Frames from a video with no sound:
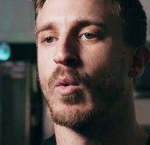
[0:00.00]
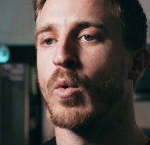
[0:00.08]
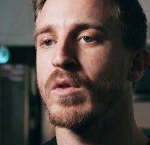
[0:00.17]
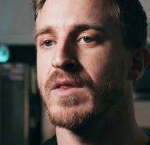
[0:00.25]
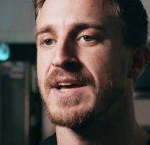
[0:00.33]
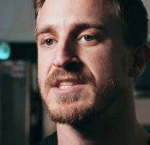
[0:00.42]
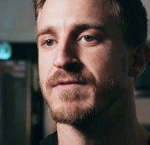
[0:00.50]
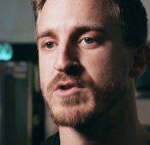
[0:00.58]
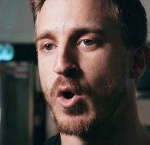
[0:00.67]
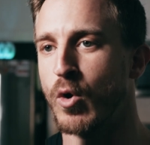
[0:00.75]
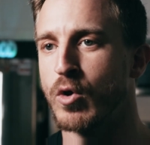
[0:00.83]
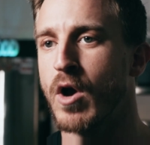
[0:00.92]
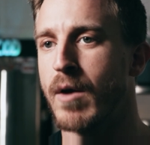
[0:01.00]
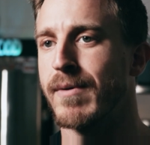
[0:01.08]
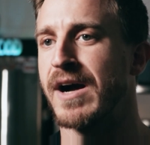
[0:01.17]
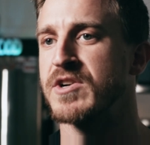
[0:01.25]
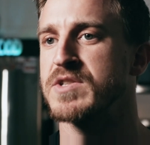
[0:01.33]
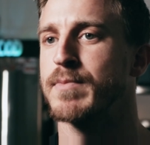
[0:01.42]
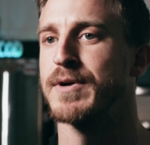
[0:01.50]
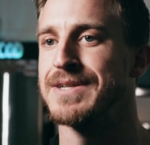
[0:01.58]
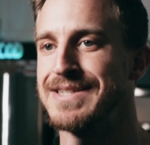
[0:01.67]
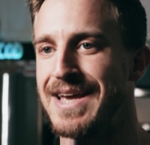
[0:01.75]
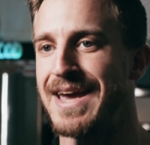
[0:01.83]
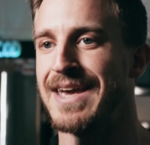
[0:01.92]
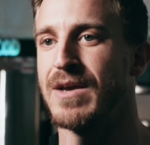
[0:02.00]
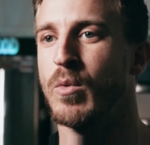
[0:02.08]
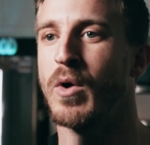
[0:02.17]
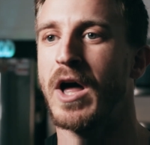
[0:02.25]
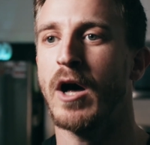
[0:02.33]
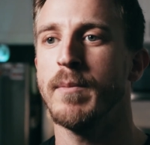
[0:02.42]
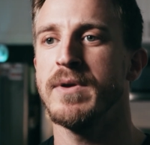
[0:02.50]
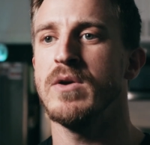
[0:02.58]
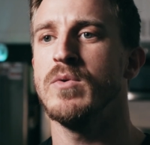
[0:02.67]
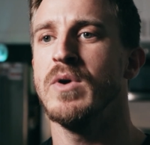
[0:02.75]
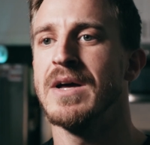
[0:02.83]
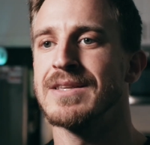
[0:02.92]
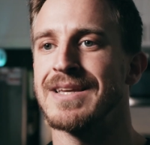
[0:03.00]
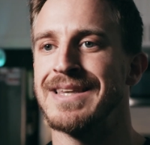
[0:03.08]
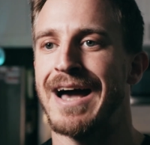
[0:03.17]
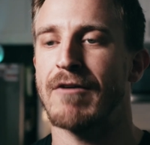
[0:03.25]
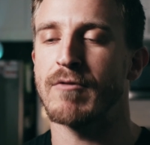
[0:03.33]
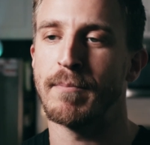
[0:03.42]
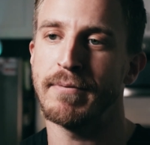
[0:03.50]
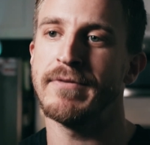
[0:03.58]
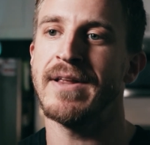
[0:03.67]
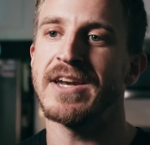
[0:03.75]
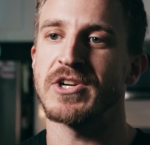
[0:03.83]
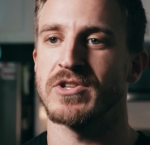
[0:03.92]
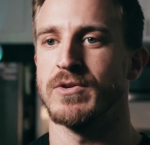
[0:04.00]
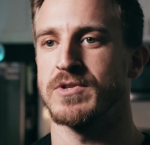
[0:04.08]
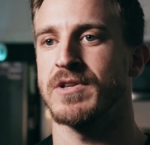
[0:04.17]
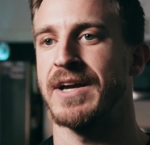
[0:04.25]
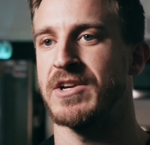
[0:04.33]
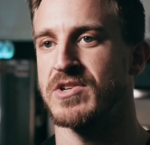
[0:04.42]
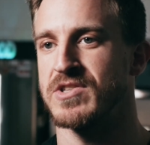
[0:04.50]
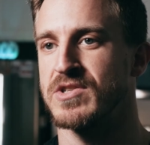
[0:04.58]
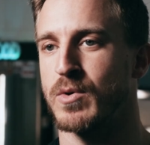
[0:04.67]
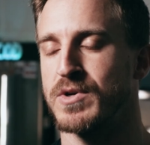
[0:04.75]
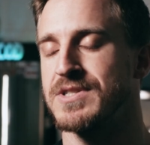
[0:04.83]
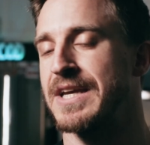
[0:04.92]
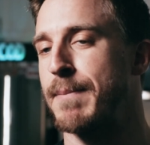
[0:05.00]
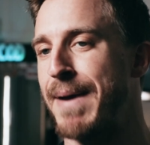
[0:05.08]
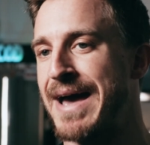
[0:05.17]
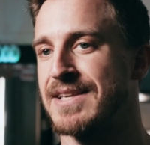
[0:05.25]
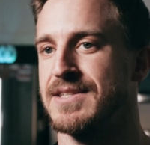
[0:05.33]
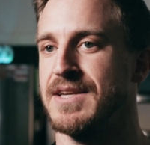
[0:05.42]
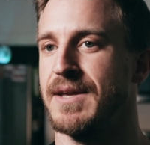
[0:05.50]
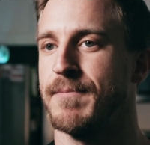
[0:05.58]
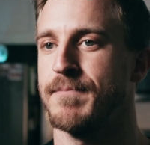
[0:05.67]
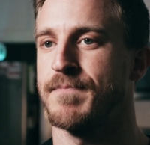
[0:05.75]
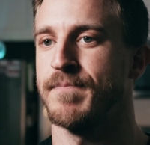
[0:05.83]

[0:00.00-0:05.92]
or less of total carbohydrates per day will help you to not replenish those glycogen stores to capacity.